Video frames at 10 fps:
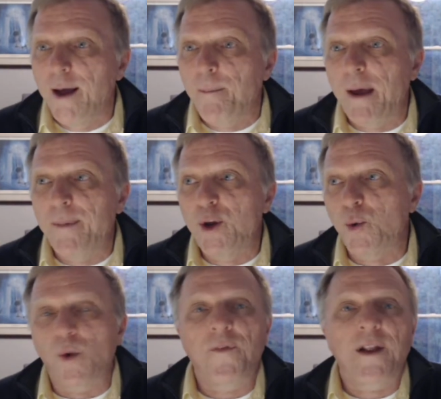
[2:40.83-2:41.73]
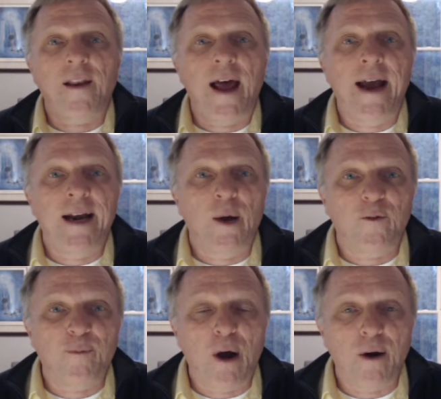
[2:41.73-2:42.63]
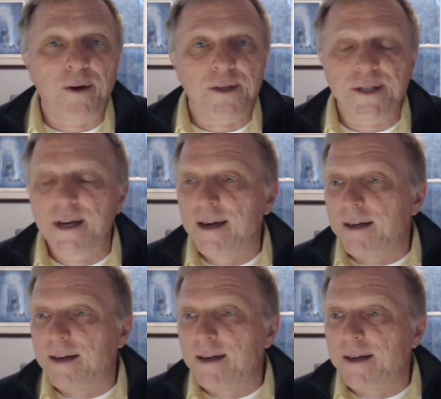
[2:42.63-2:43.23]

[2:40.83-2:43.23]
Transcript: Maybe you run the line out of parts.